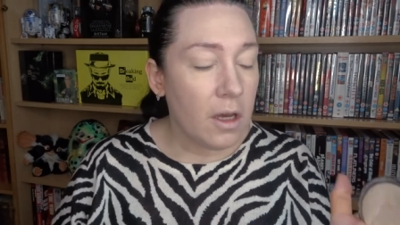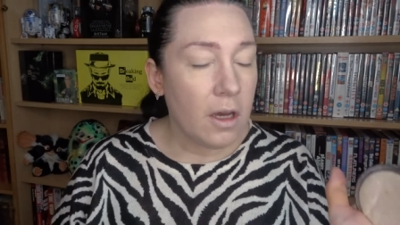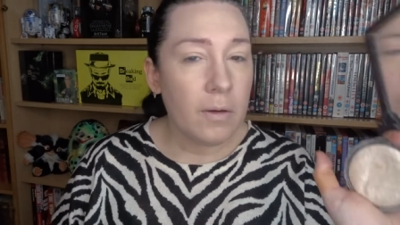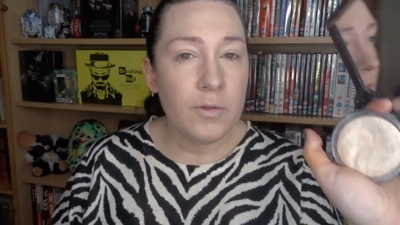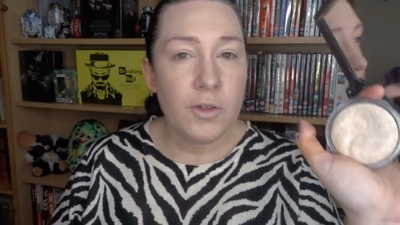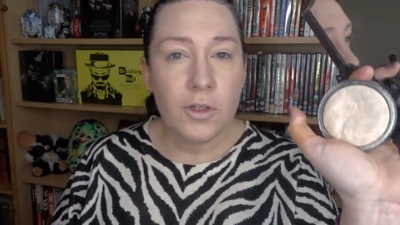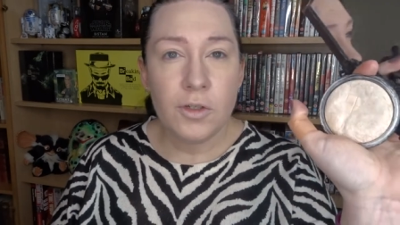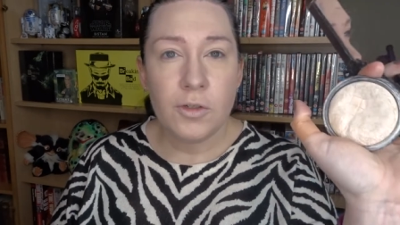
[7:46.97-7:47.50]

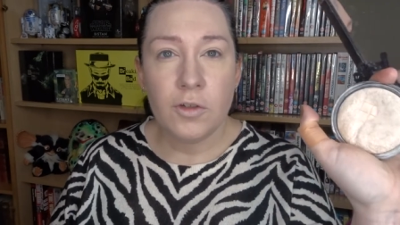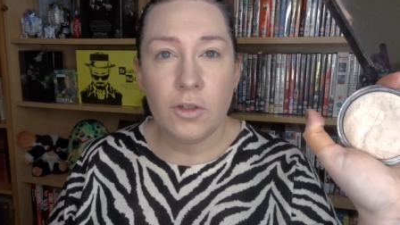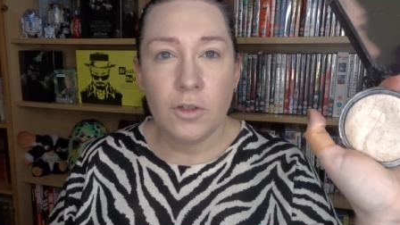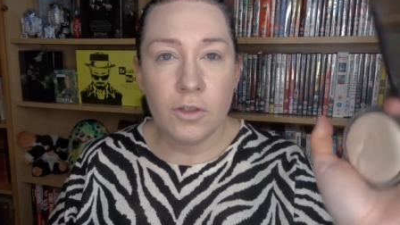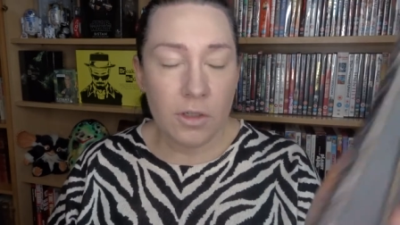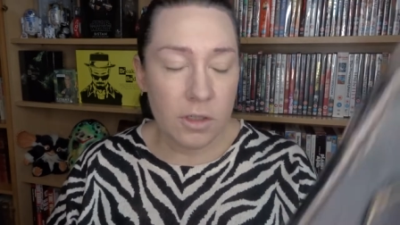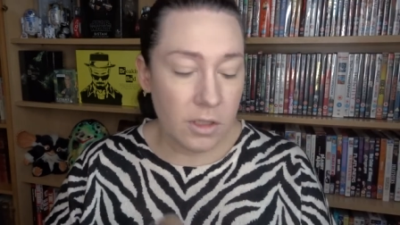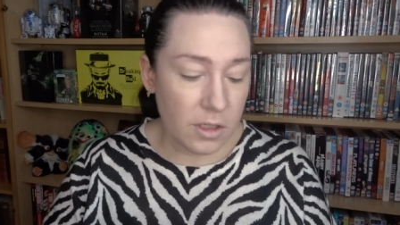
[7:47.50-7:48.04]
I'm just
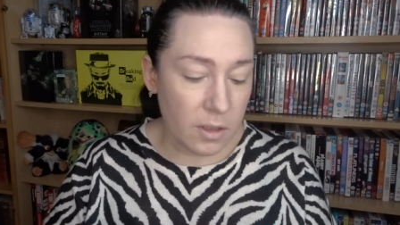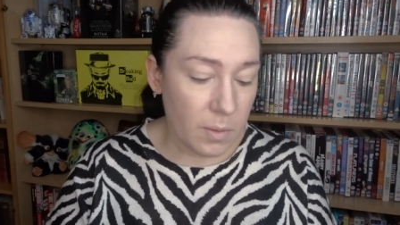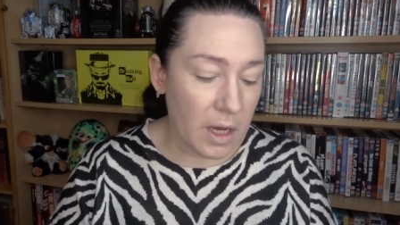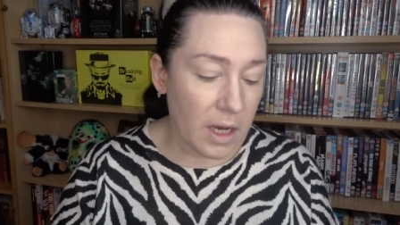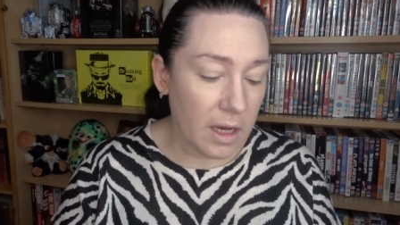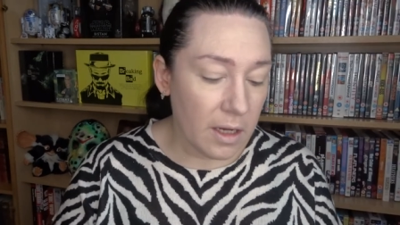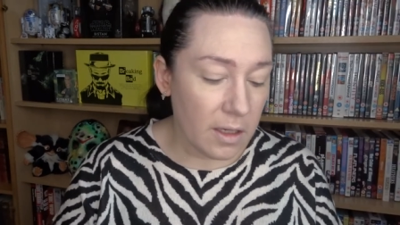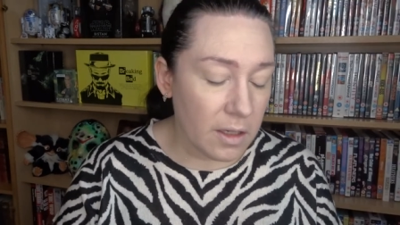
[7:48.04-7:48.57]
using some
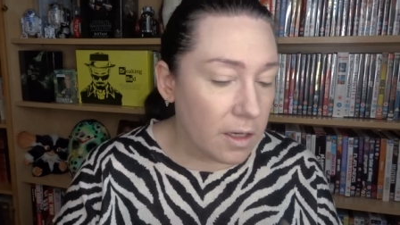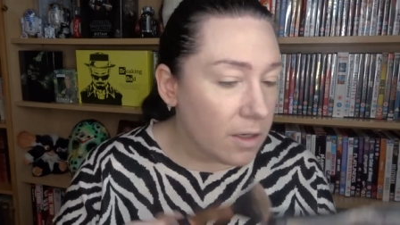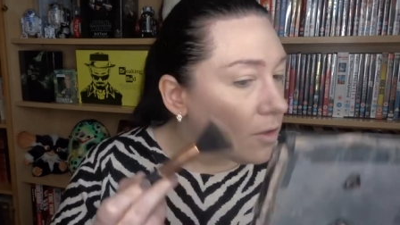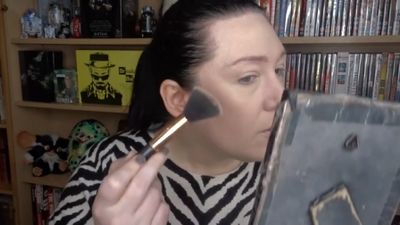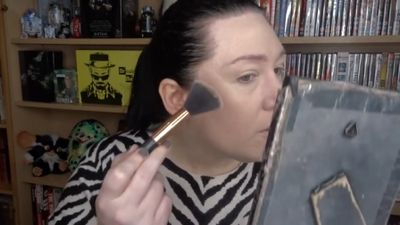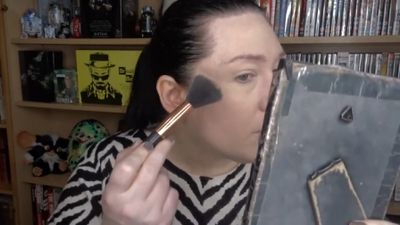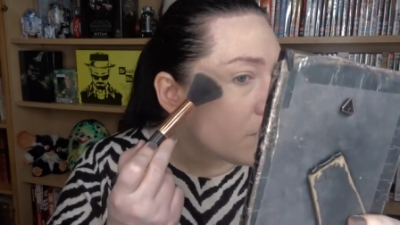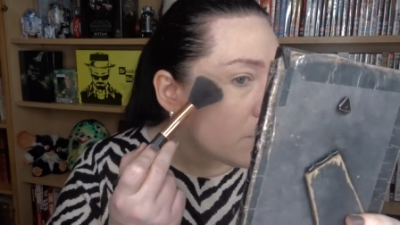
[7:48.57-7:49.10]
highlighter
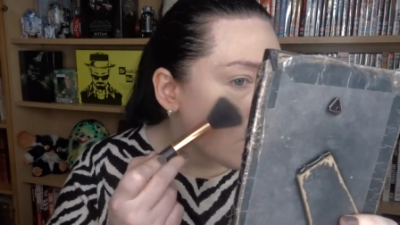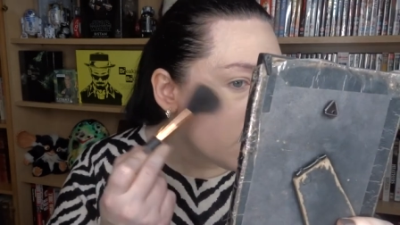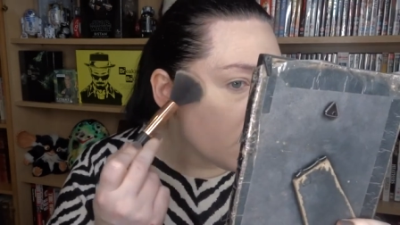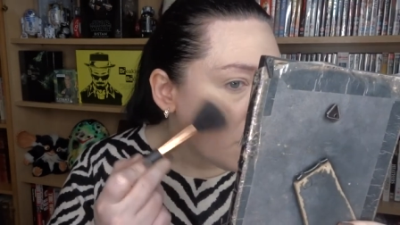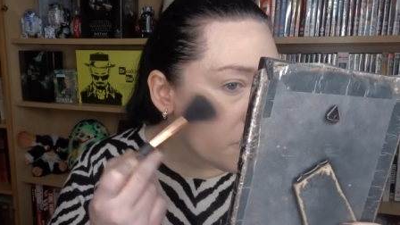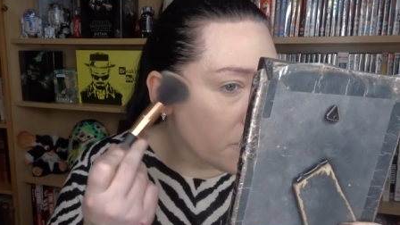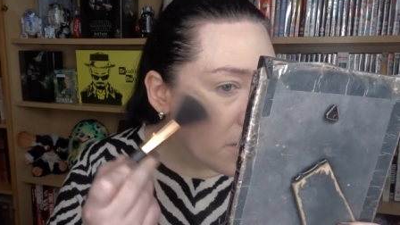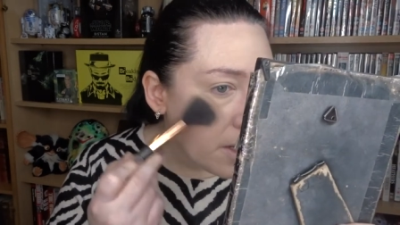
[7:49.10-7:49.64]
now, which is
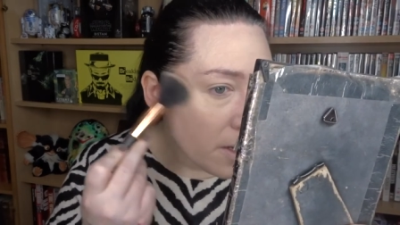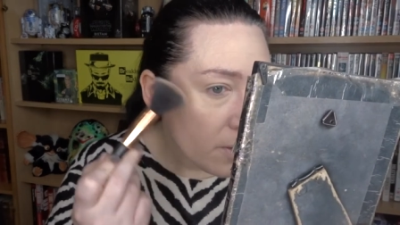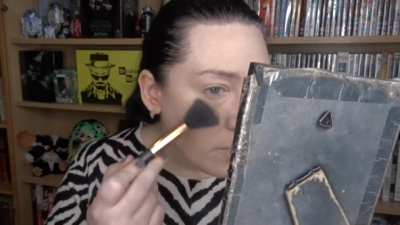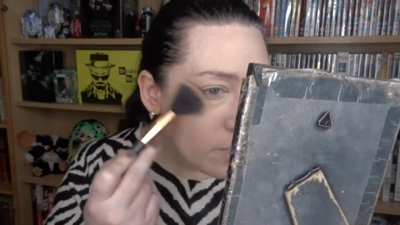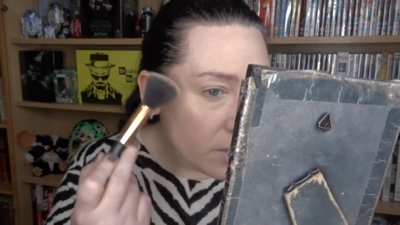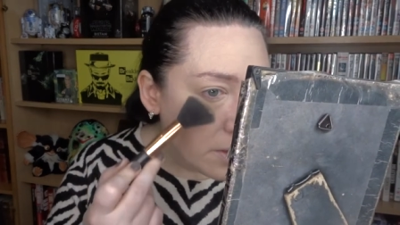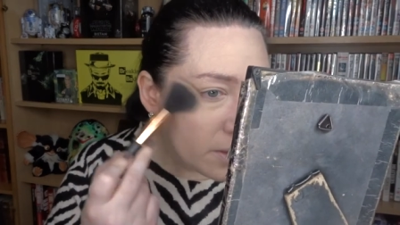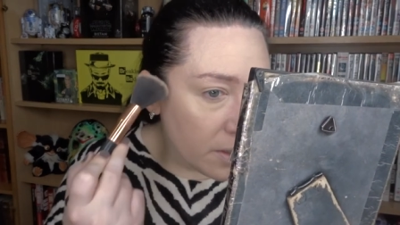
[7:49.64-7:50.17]
just like a
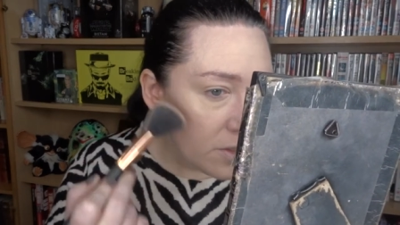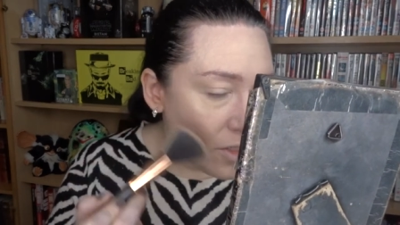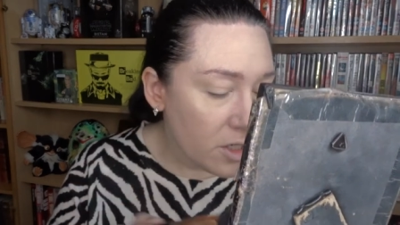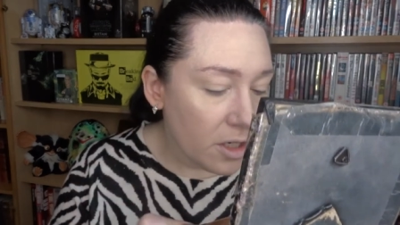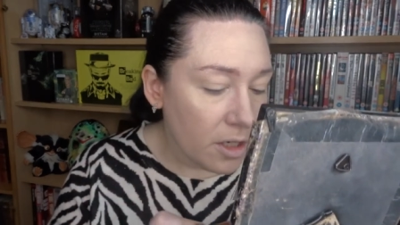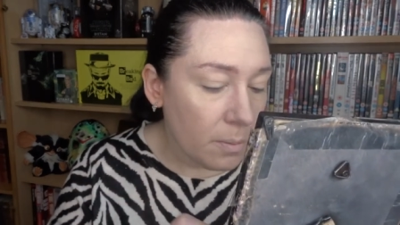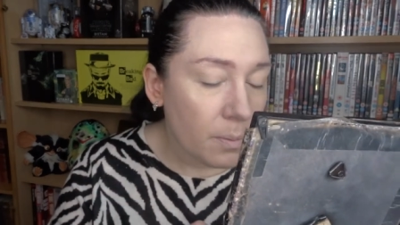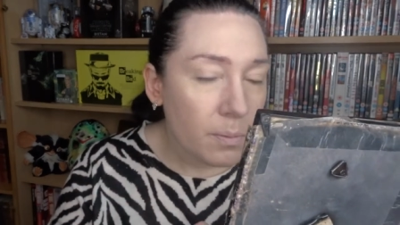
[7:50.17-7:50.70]
really
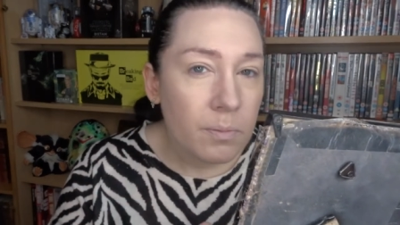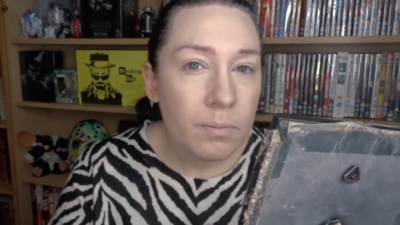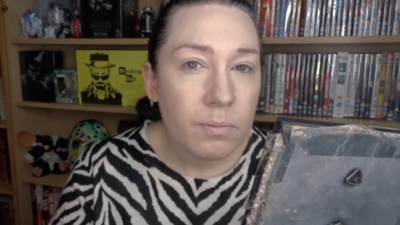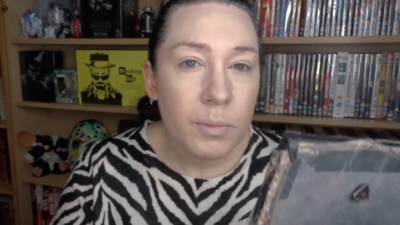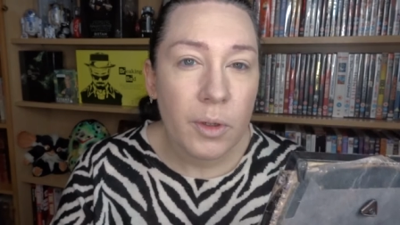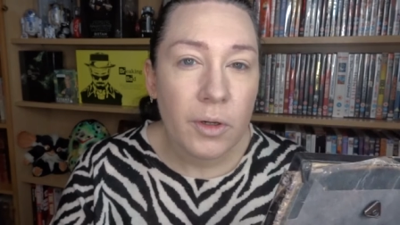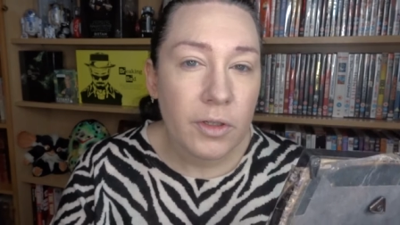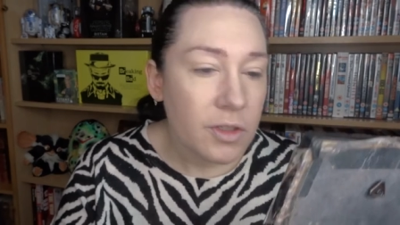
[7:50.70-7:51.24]
cheap
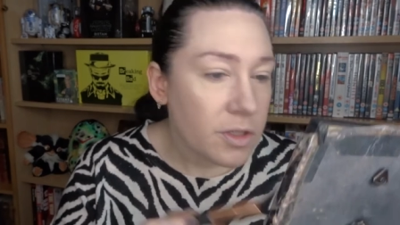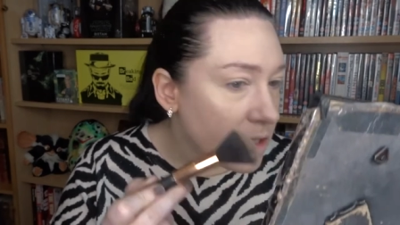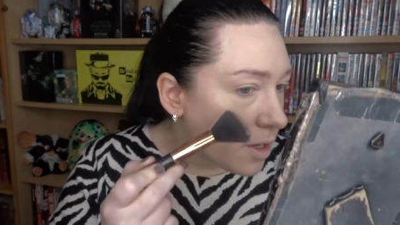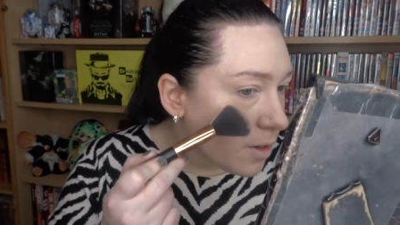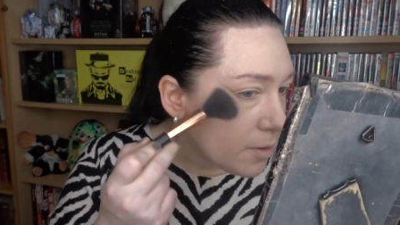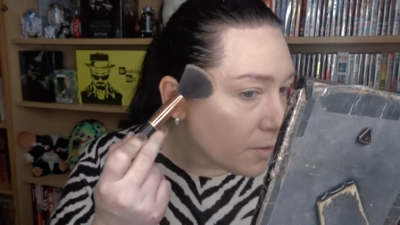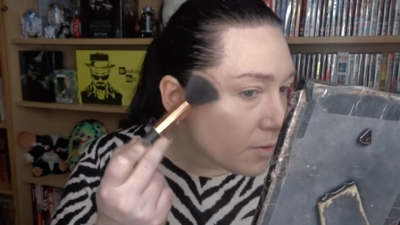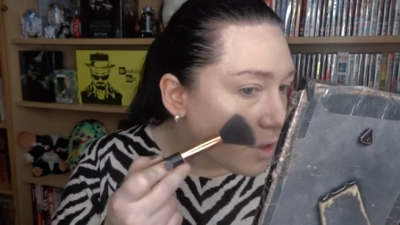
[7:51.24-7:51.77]
bog
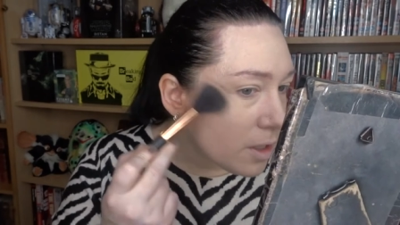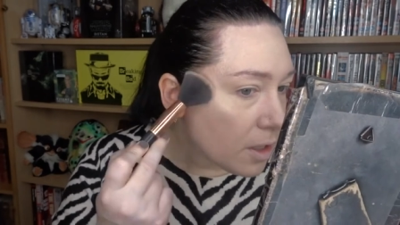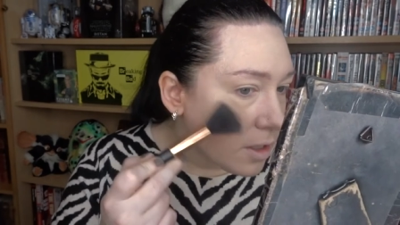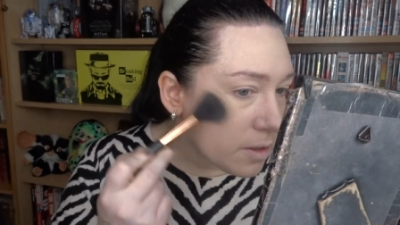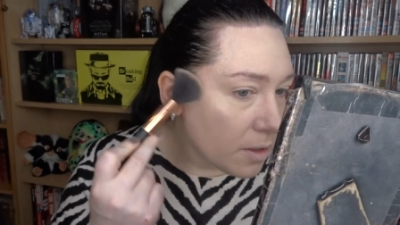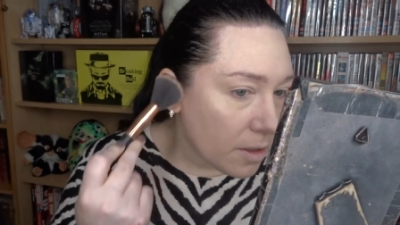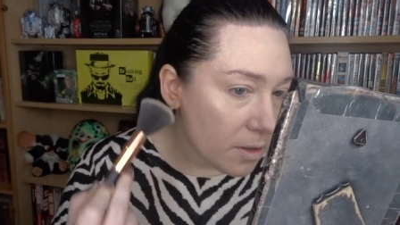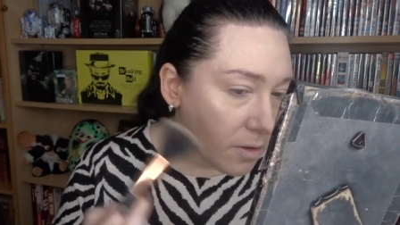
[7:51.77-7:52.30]
standard
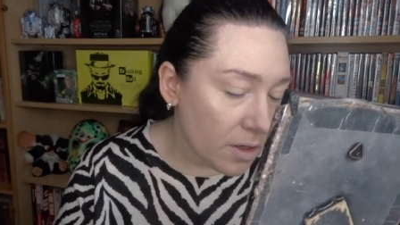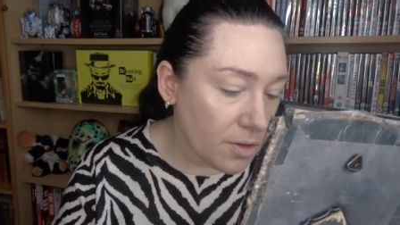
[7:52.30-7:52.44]
highlighter.